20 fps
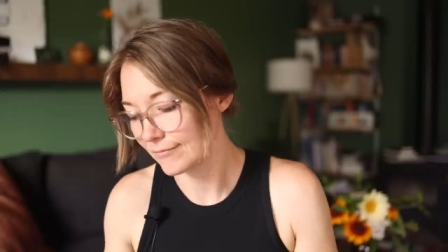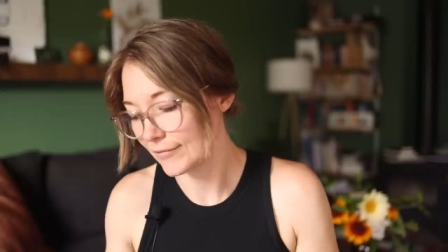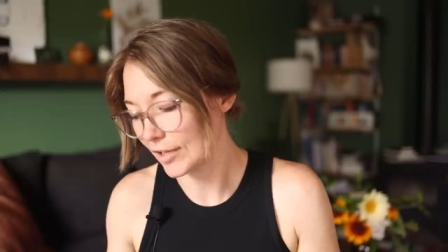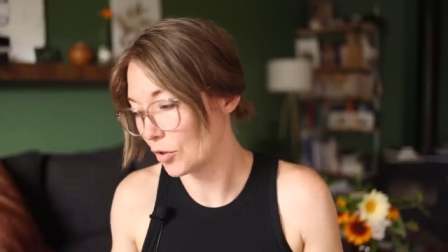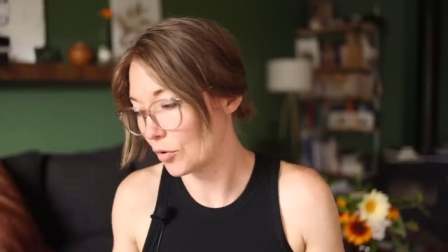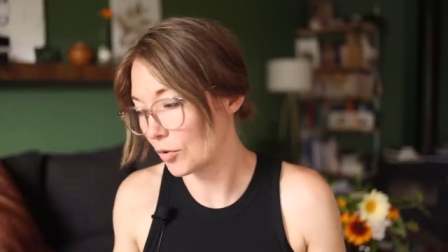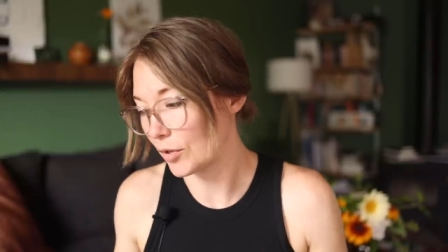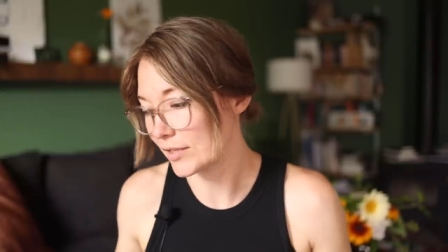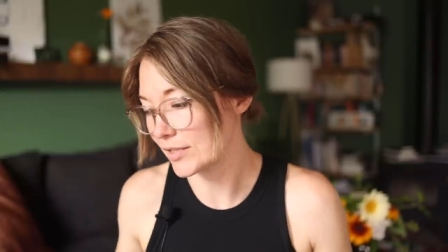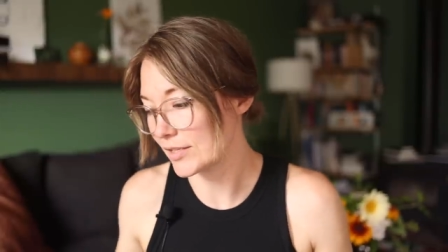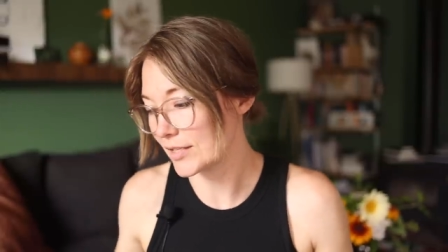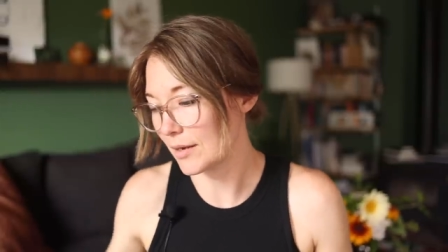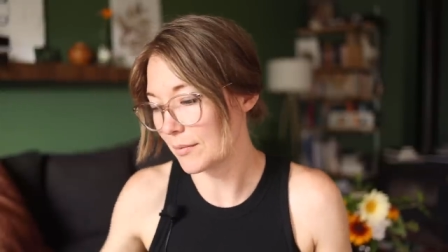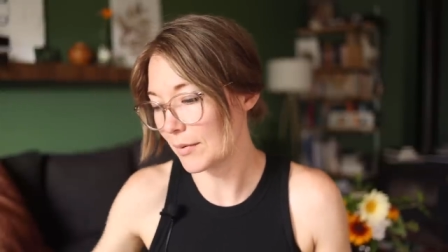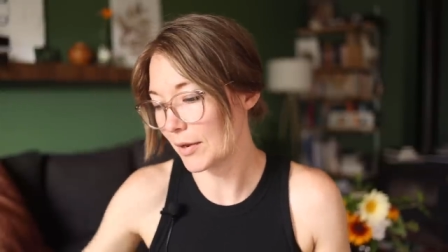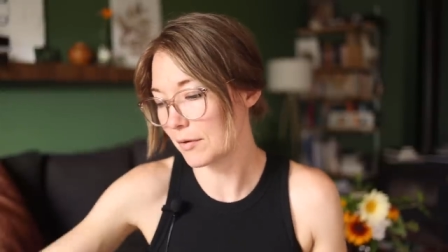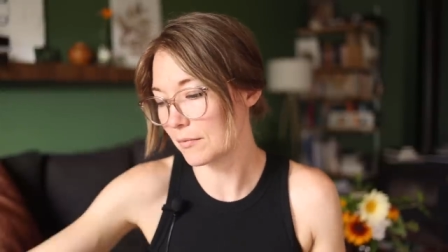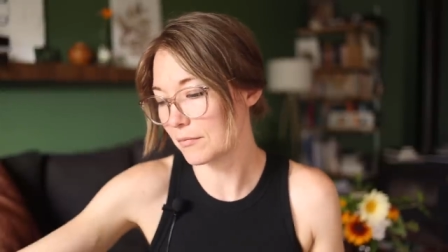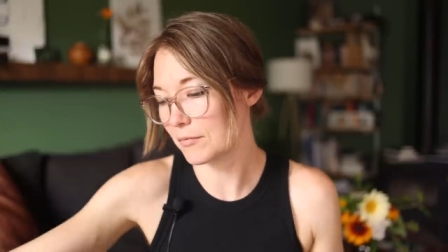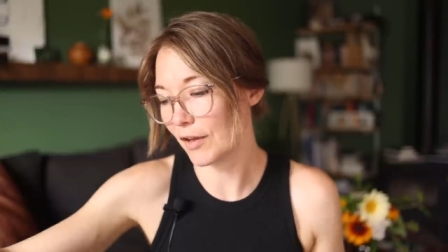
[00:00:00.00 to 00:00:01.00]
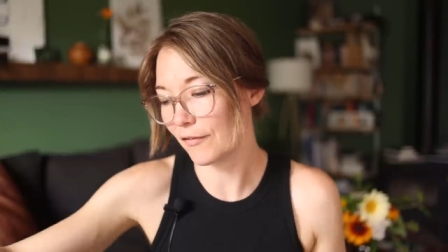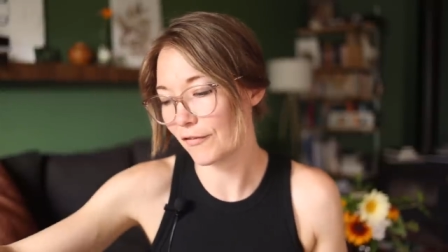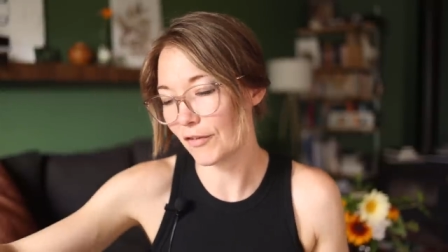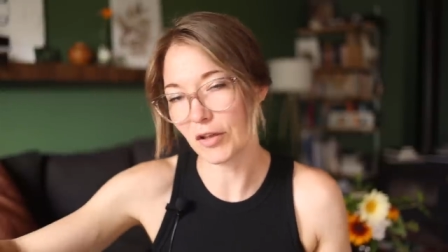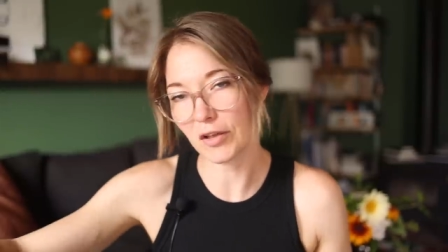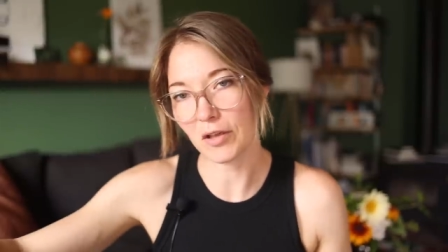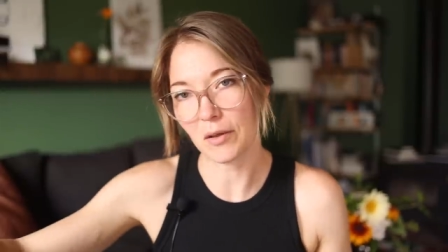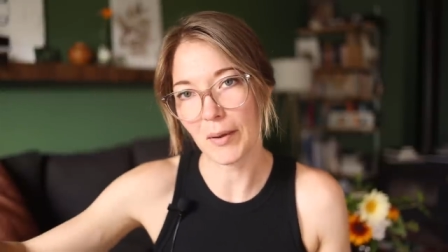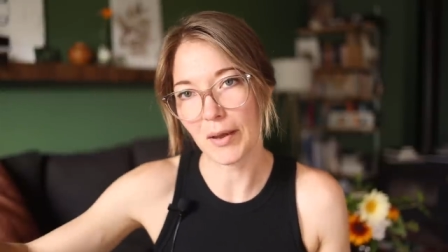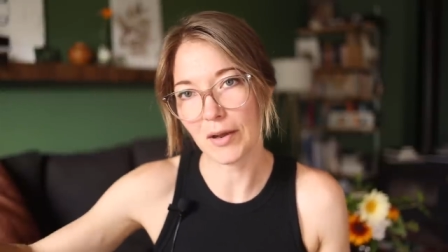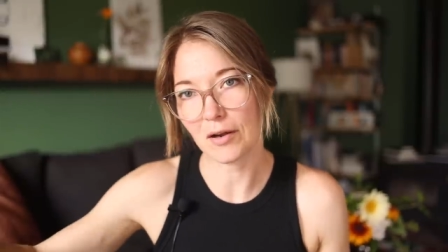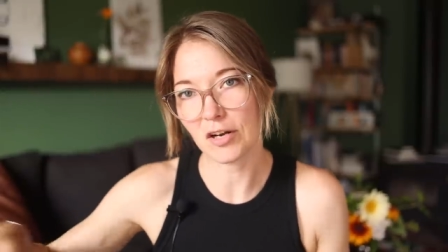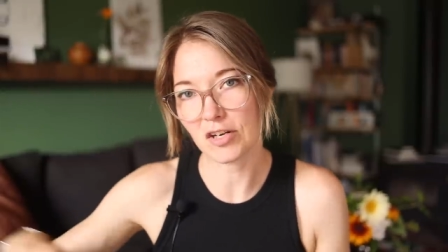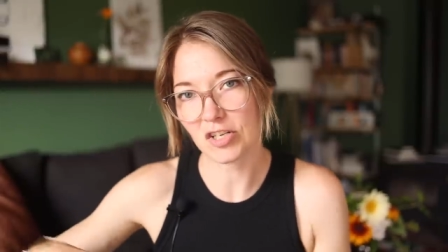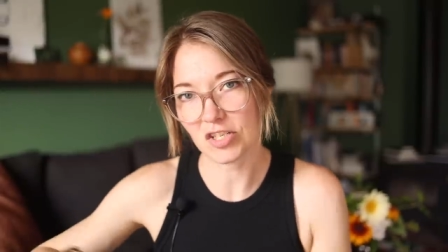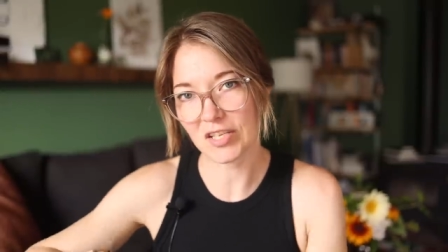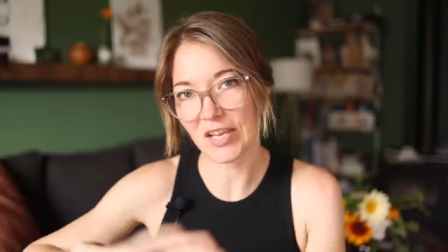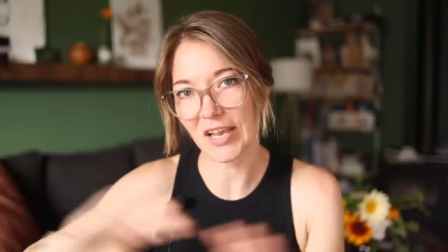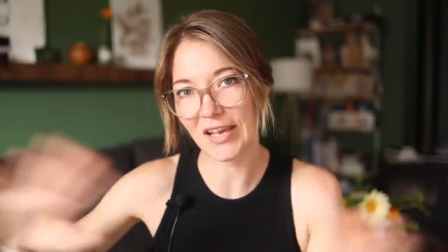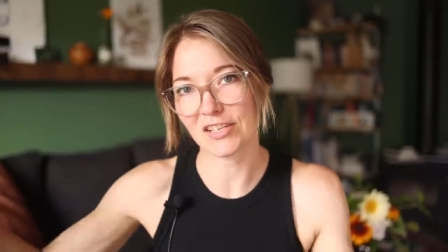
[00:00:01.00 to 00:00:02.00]
not a lot to say about it. Not following a pattern, I
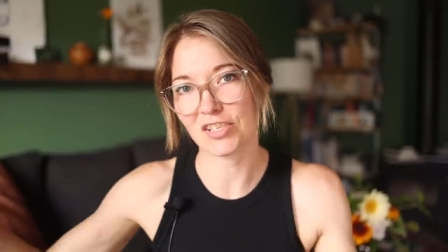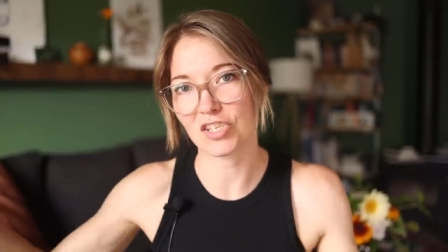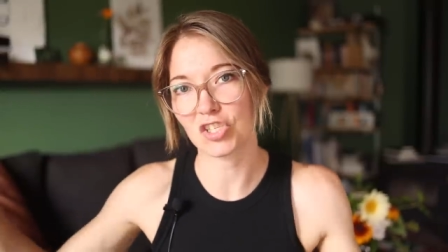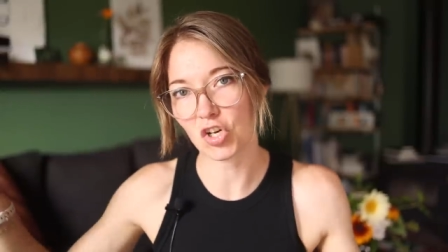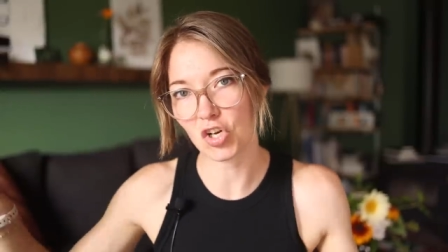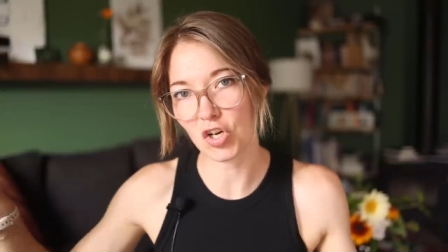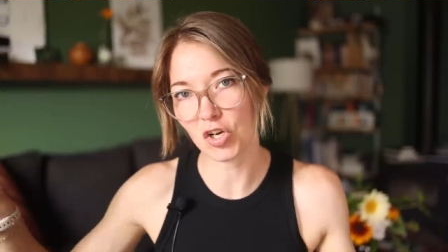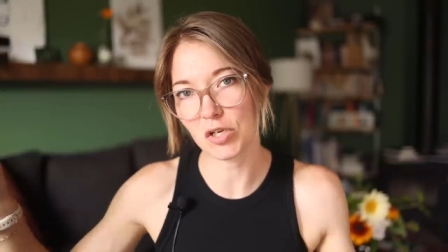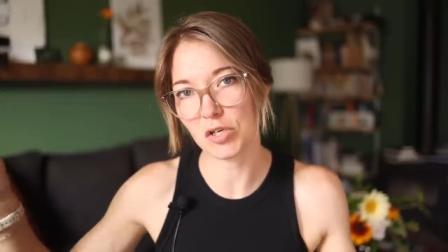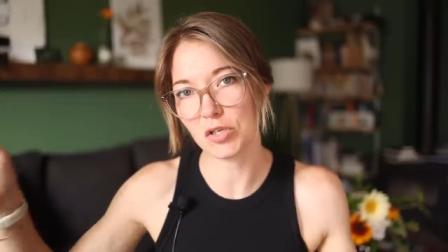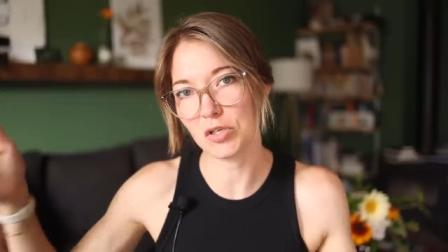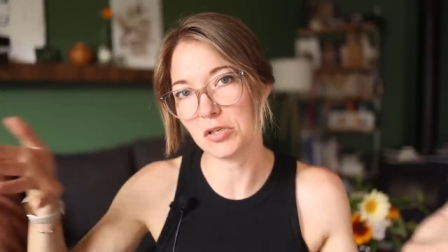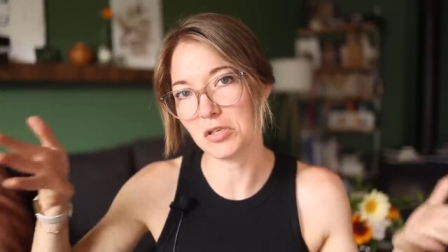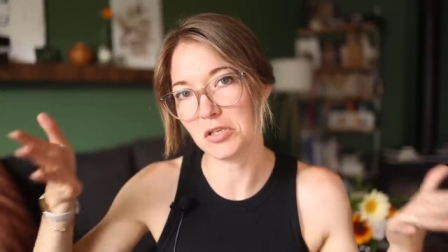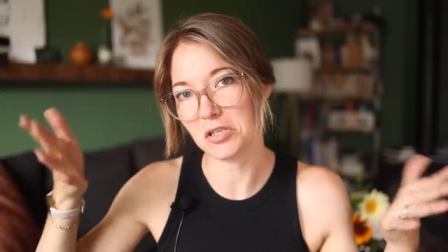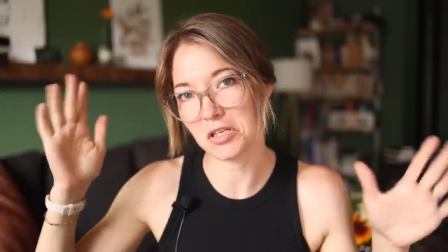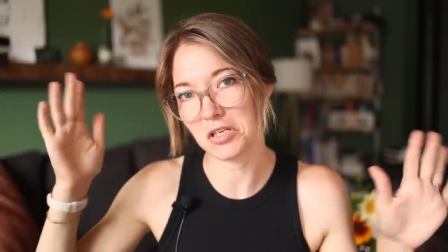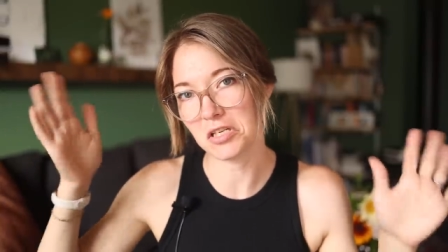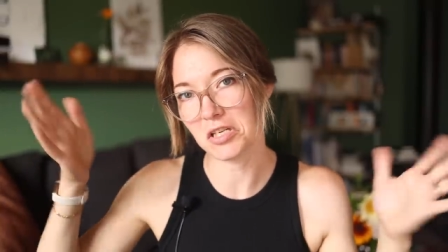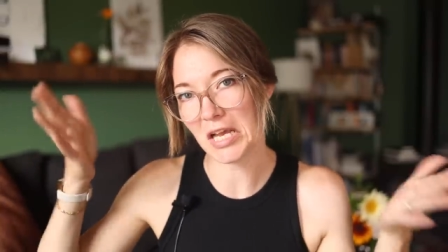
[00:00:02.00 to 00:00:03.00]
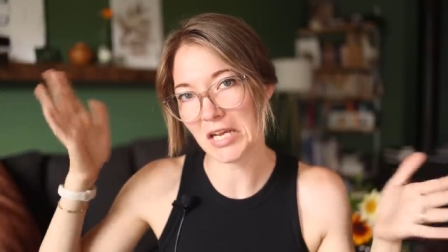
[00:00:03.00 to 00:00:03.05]
just cast on uh,